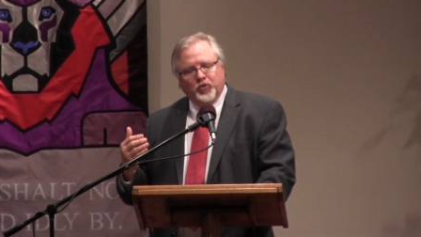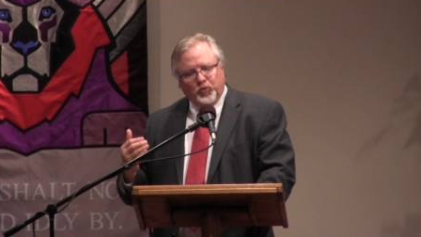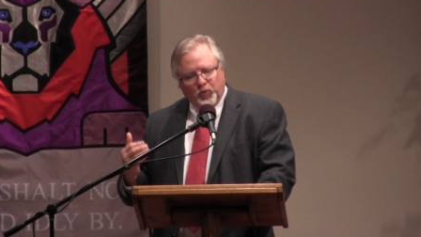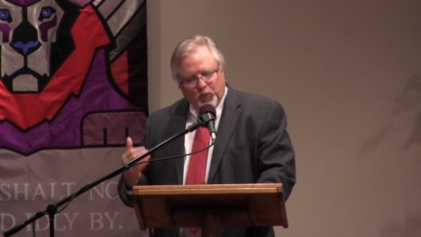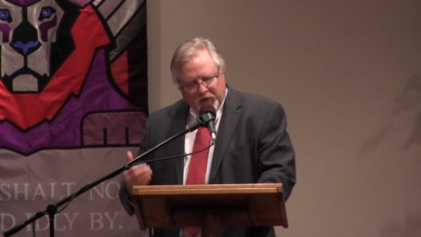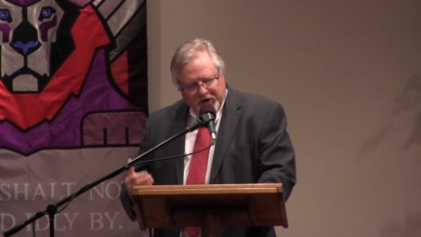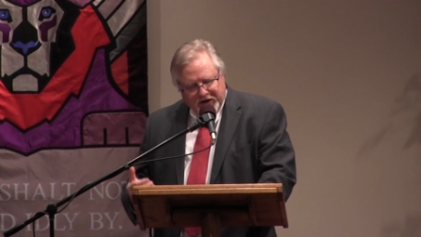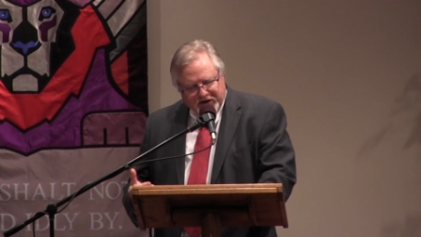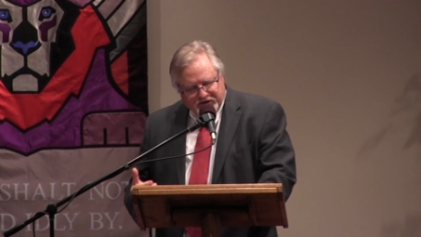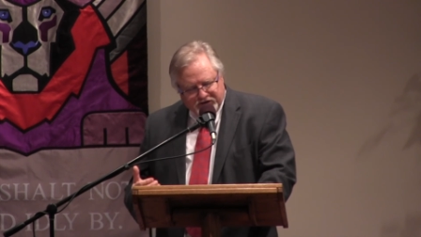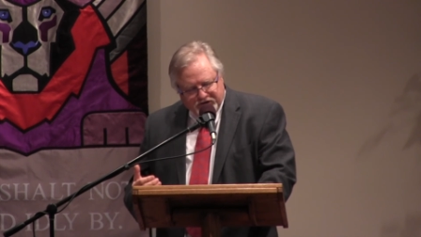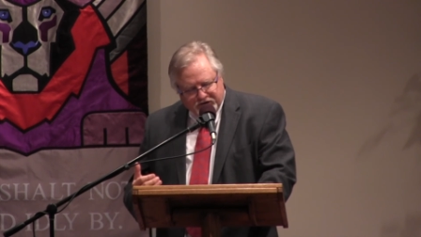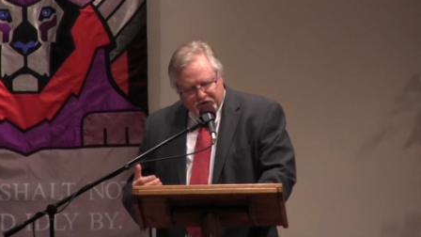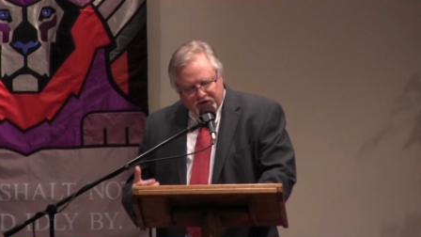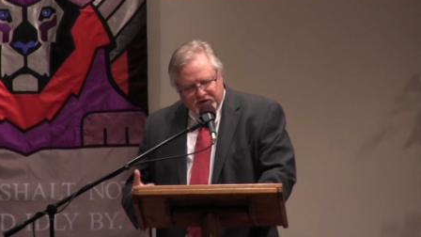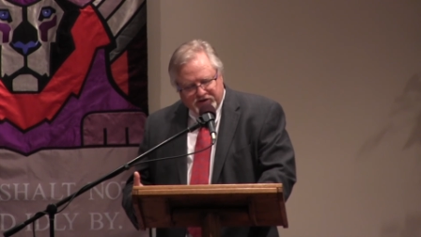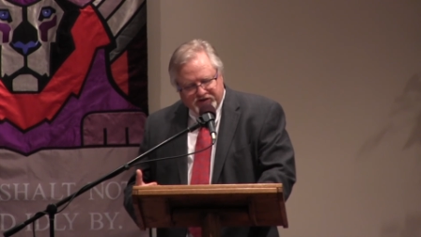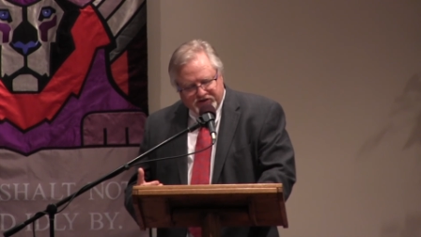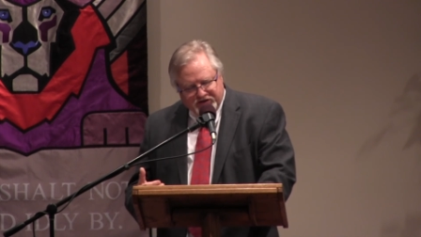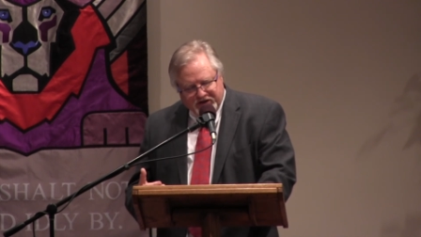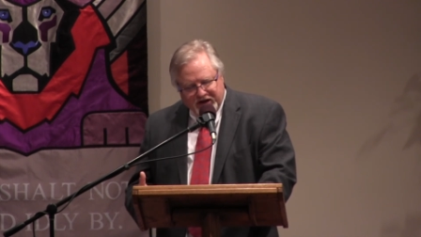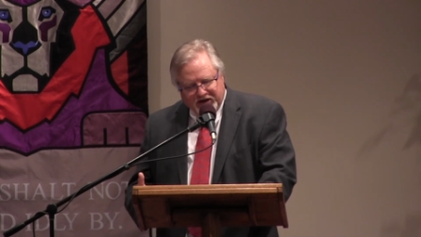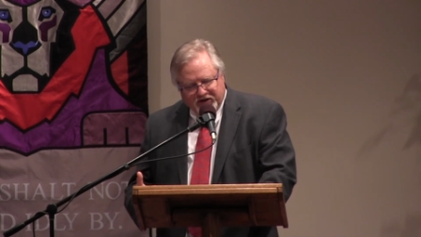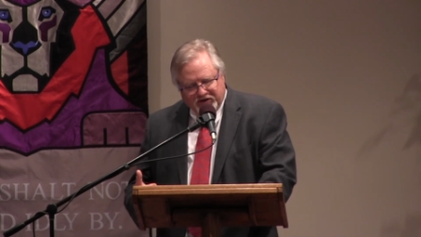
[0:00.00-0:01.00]

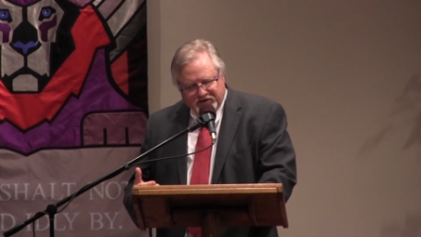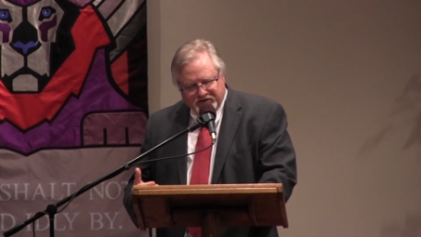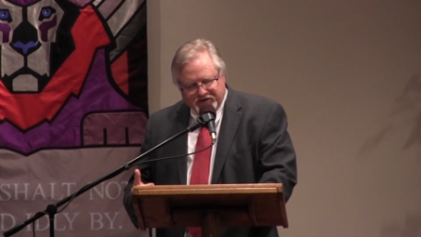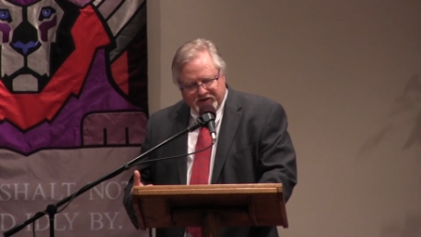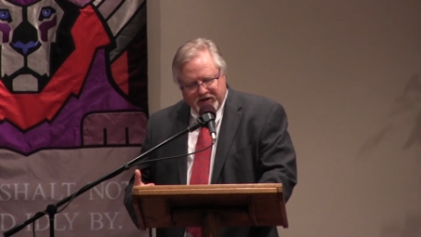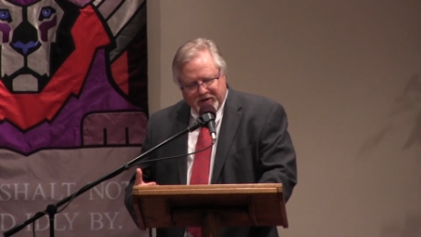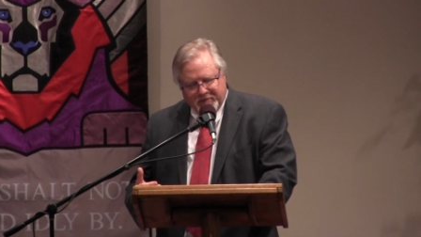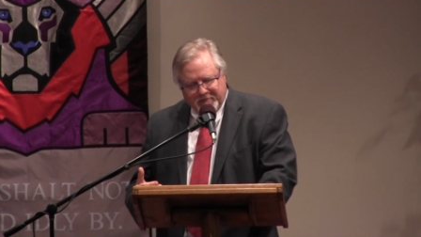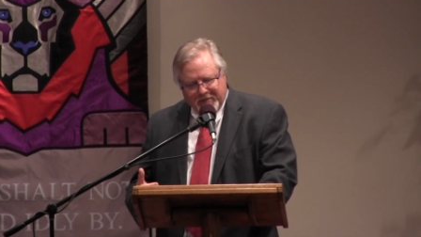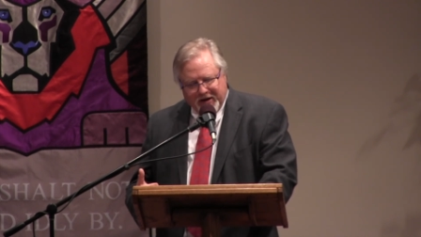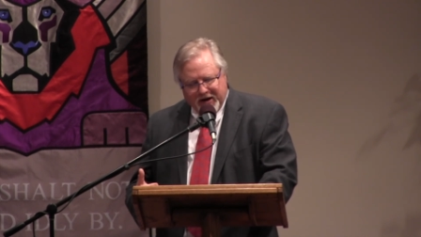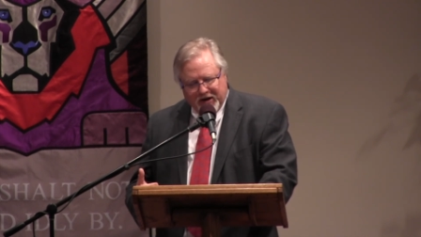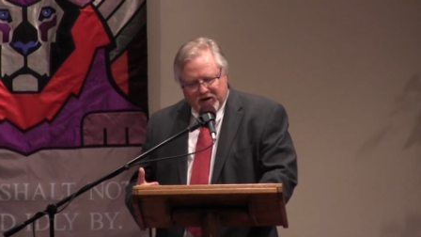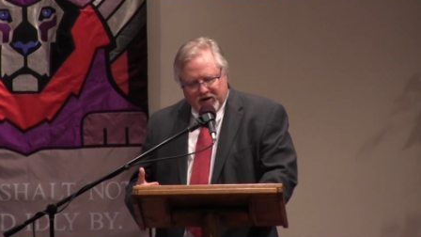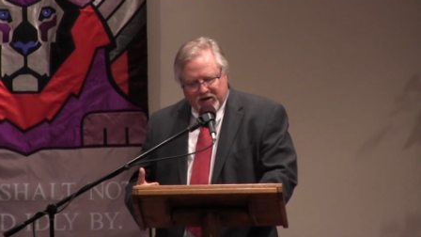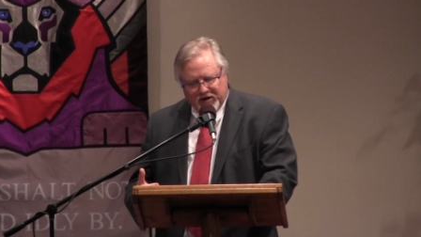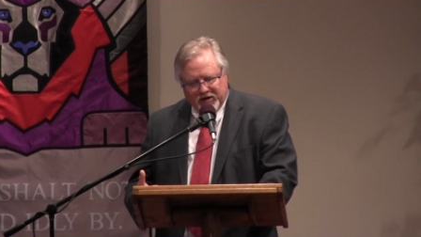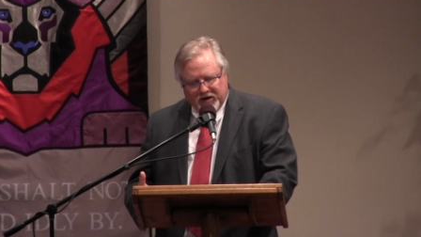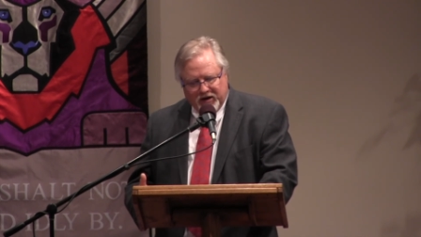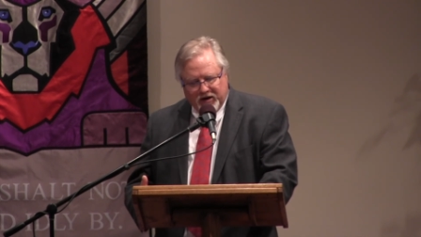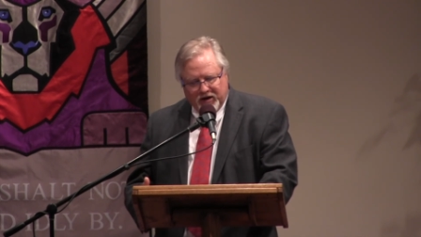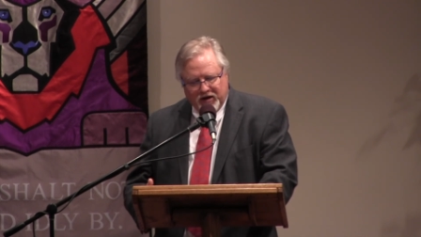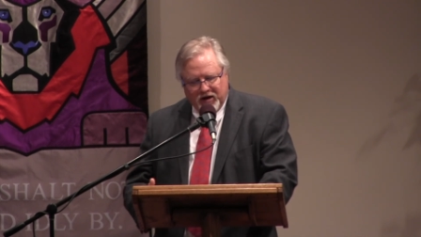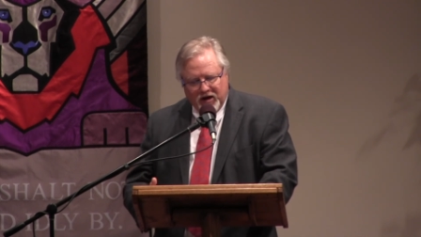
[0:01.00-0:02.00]
research centers in
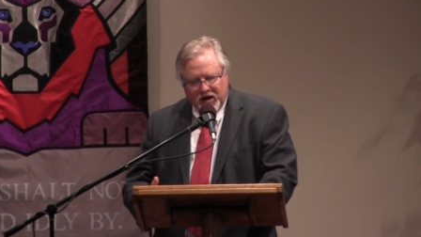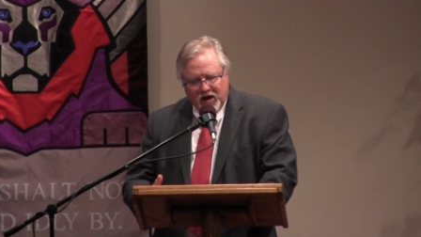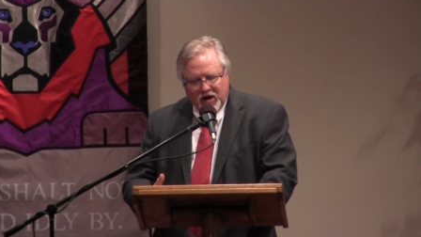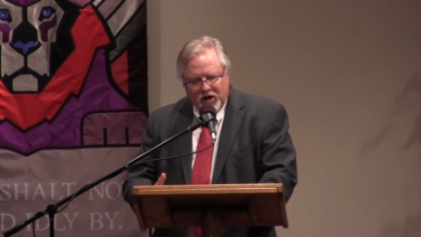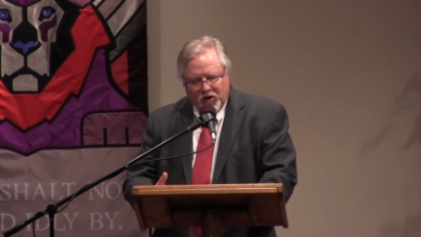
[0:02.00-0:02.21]
America